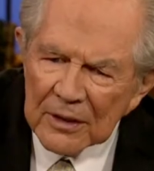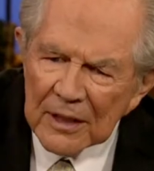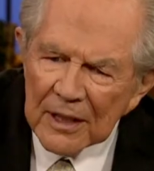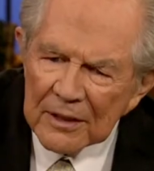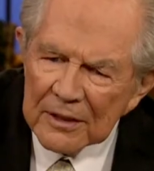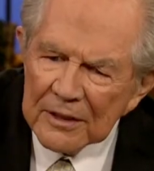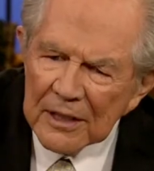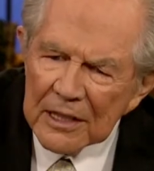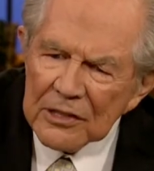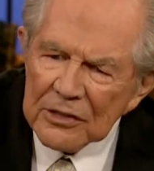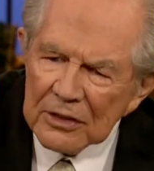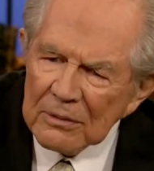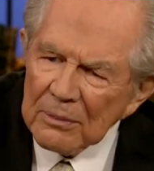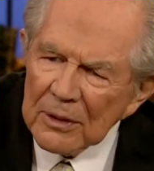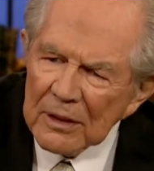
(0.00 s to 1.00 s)

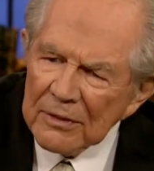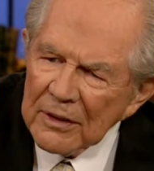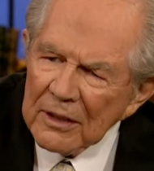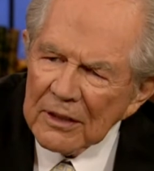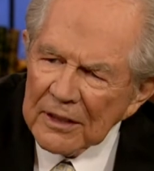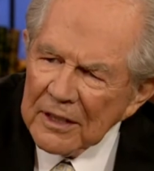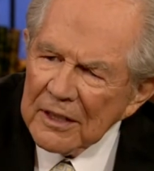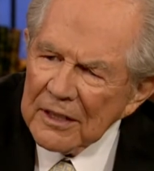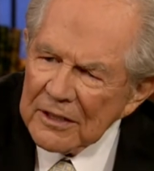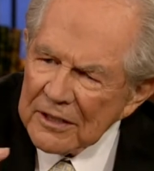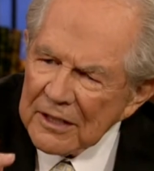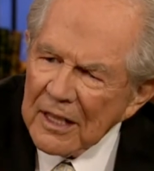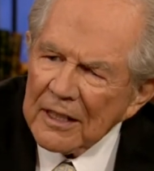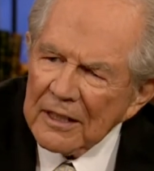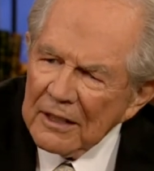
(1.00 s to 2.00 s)
connotation. But if a little kid is
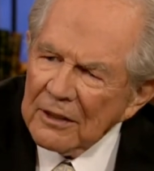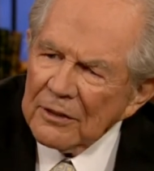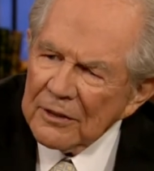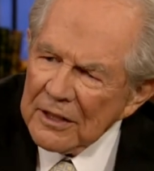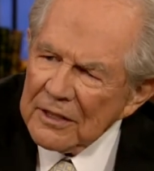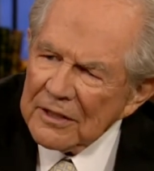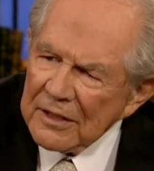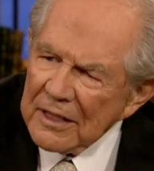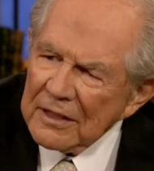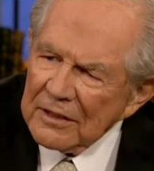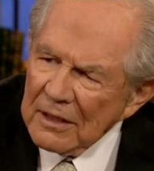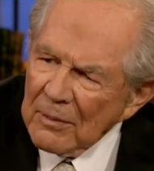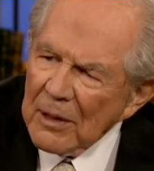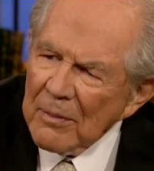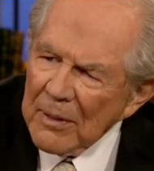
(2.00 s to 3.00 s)
sucking on these things,
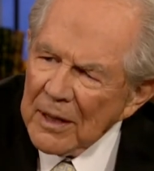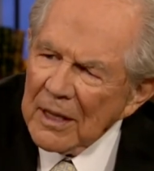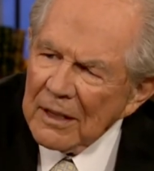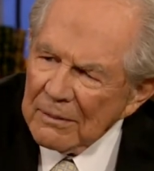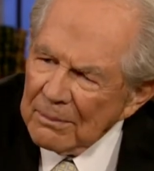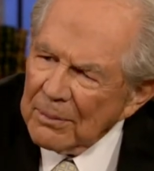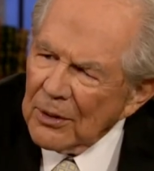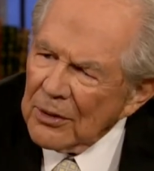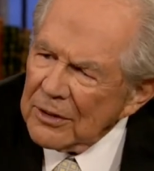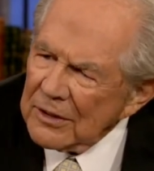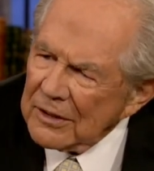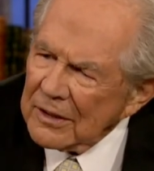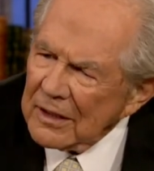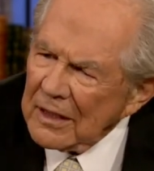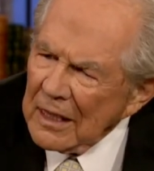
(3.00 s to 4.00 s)
he may be getting
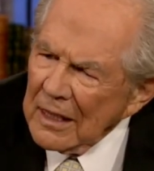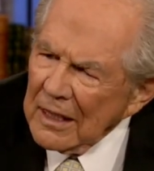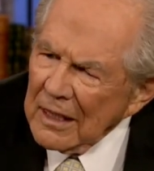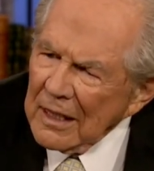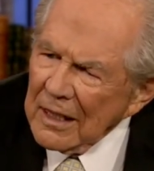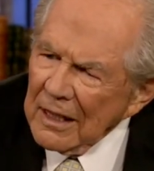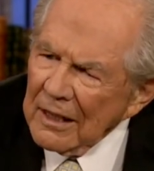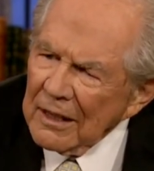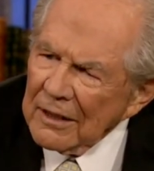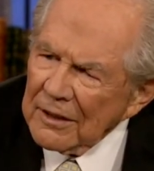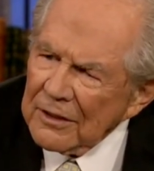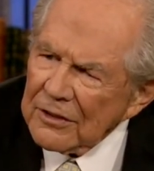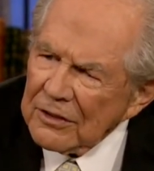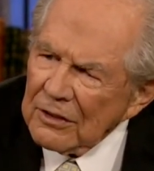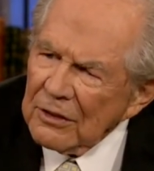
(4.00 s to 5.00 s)
poisoned.
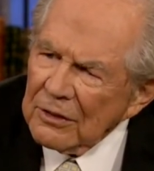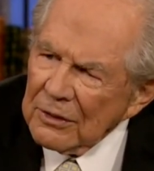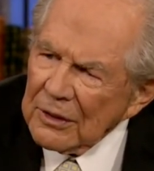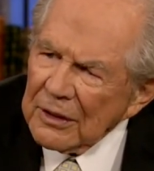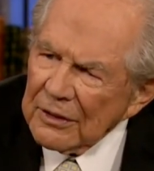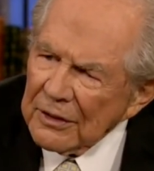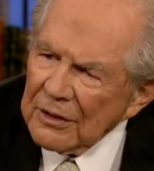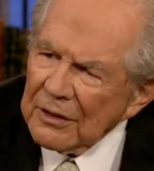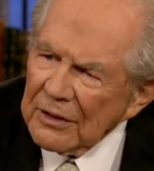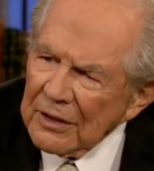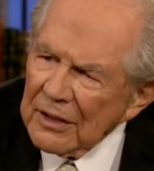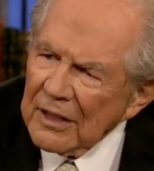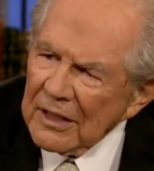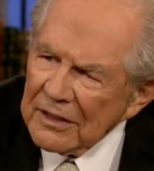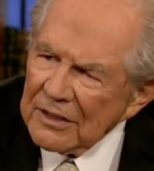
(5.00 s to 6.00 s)
Uh, so uh,
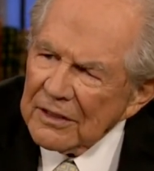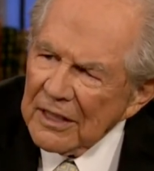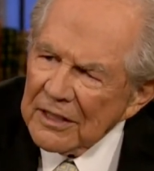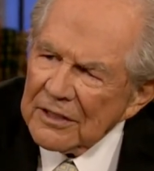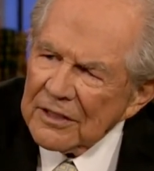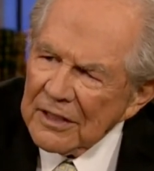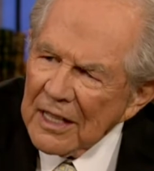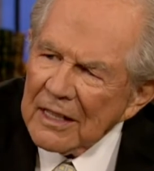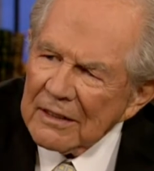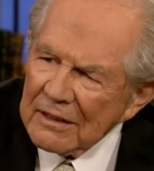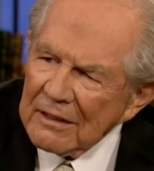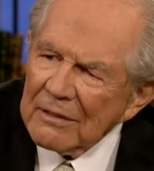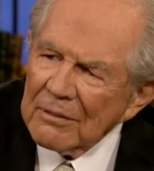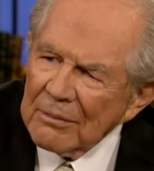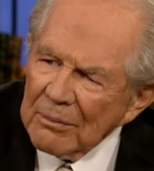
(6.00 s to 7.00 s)
it's it's not
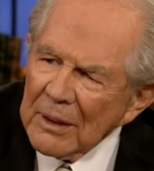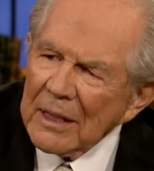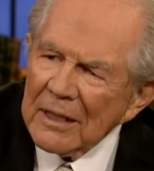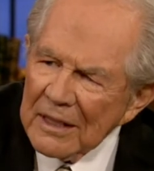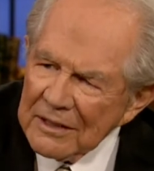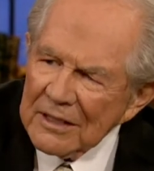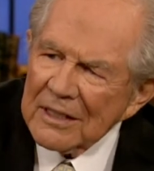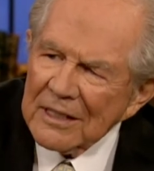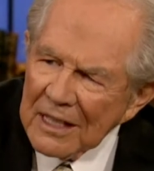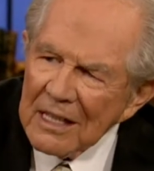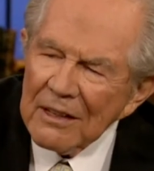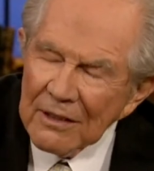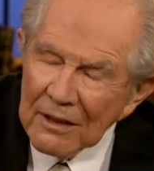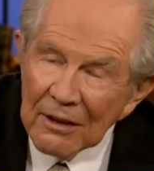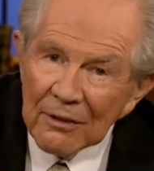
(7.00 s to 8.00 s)
meant as a
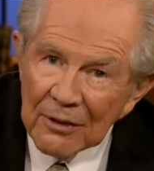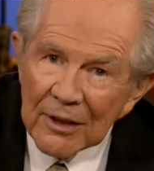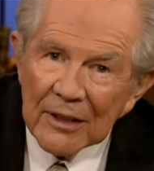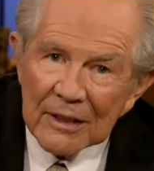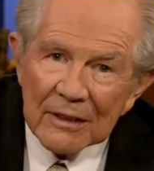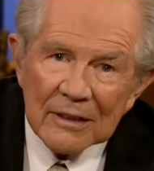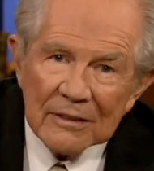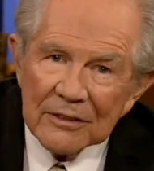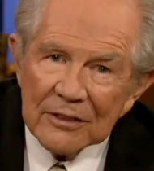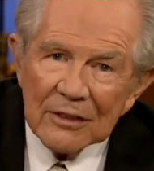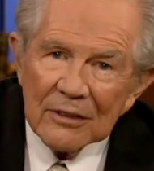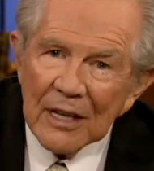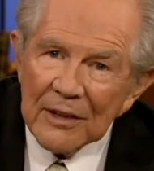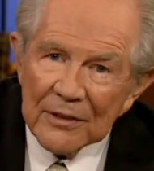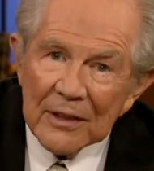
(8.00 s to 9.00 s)
teething ring.
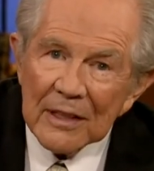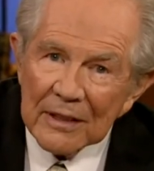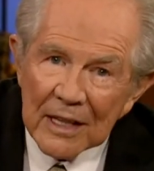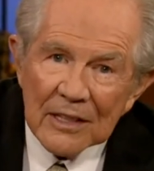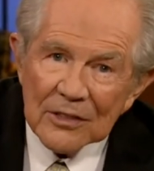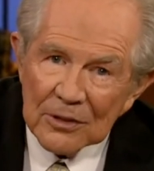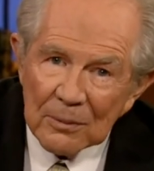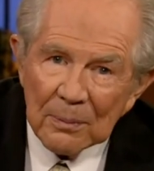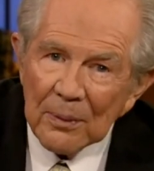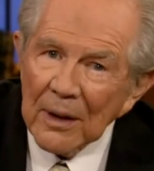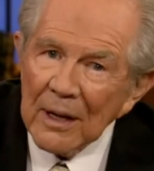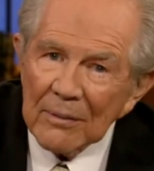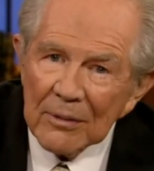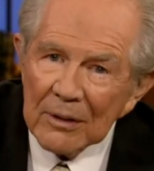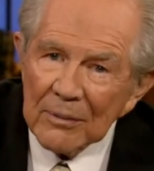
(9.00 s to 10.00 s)
So I think that's your
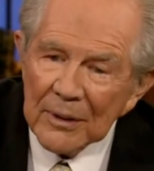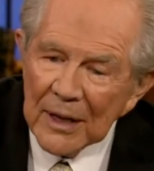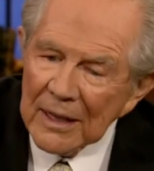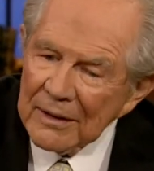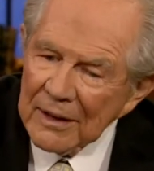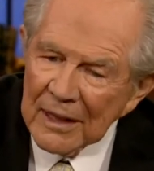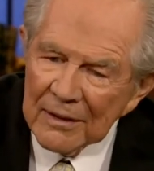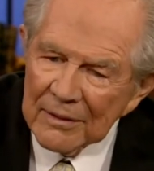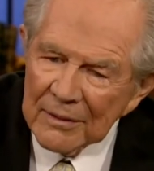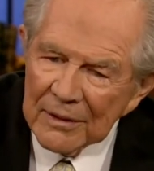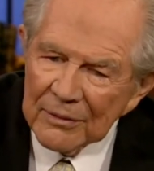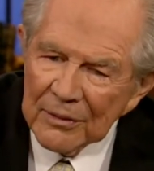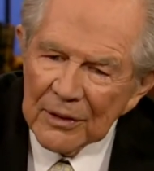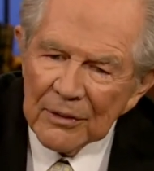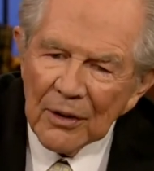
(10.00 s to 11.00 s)
problem. And I,
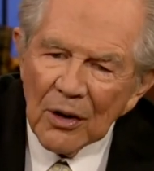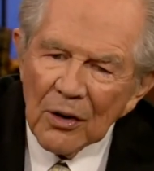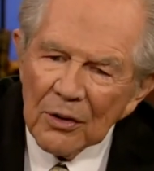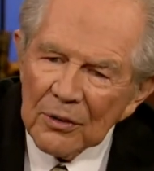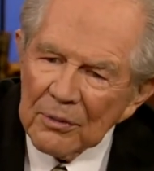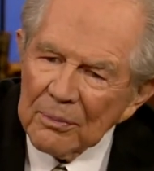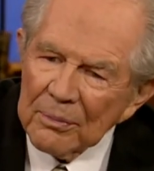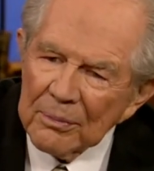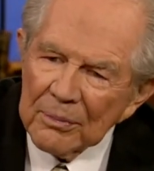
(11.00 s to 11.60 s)
I all the